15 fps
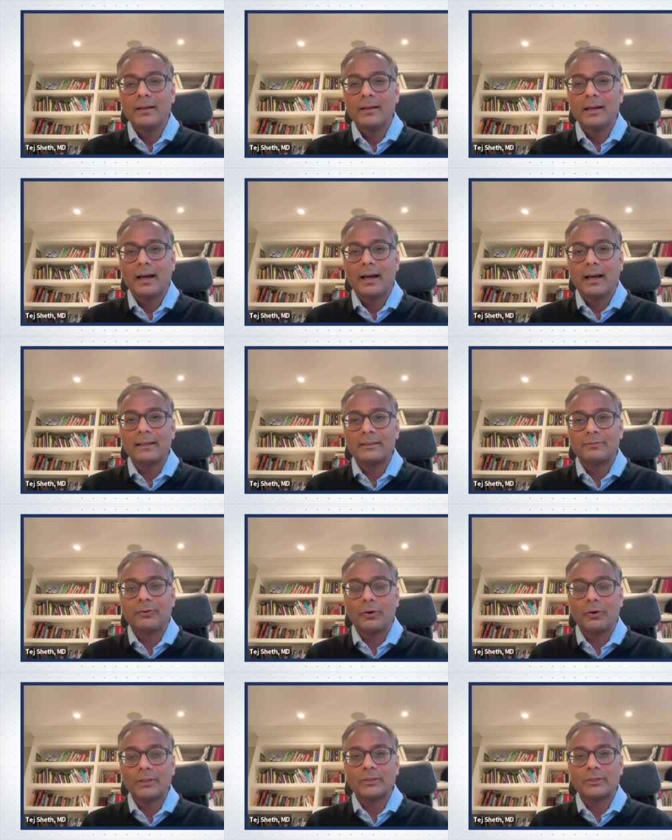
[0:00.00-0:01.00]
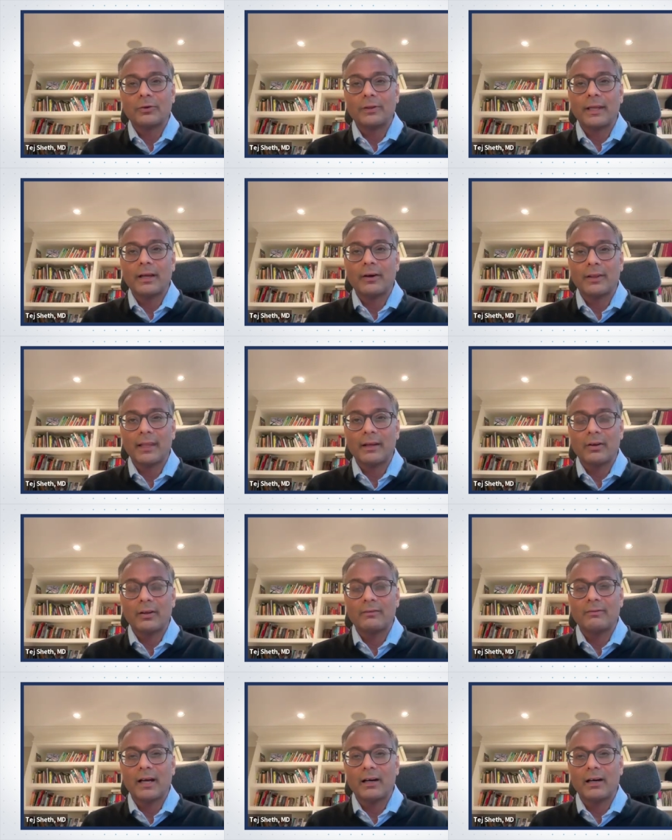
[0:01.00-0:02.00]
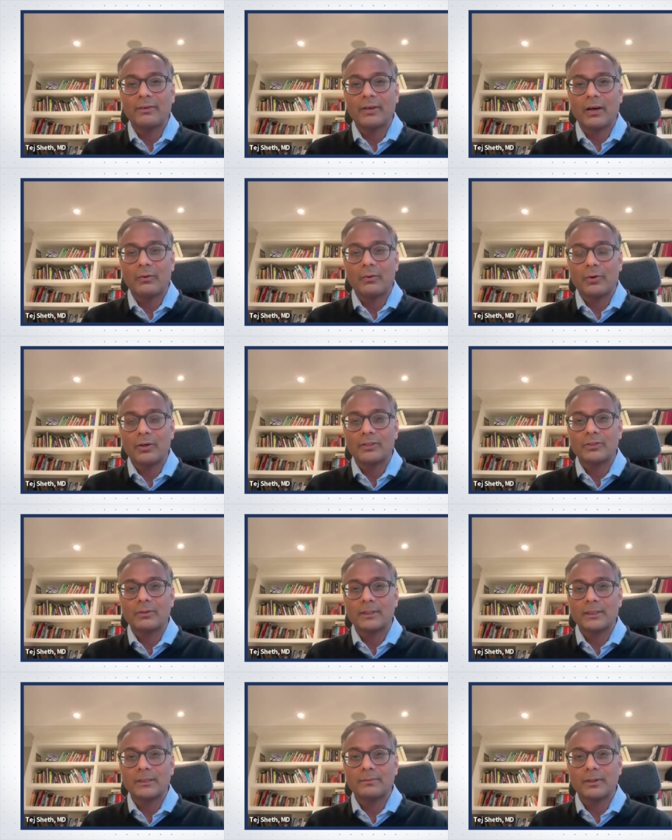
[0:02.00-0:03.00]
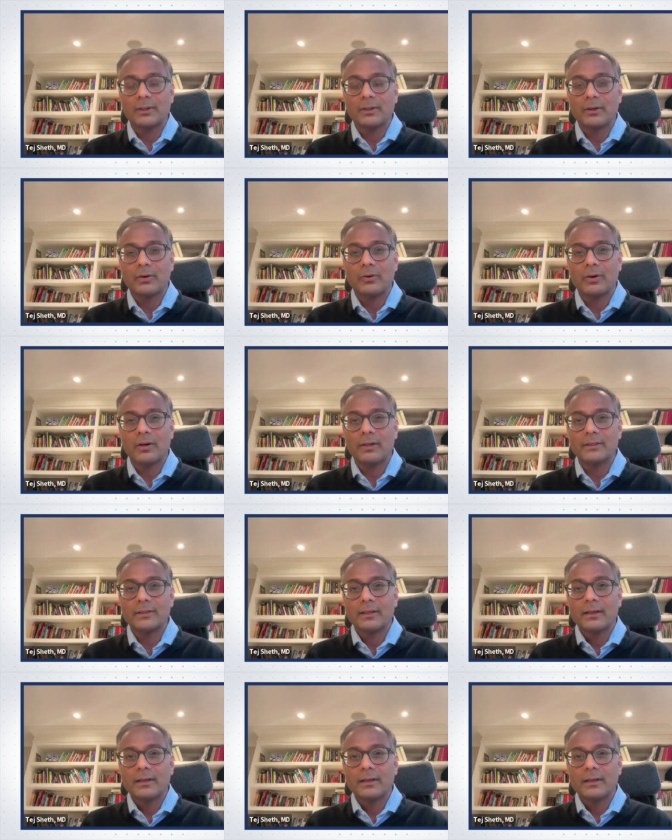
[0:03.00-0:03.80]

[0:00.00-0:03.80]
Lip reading: to focus only on the aortic valve and not worry so much about the coronaries.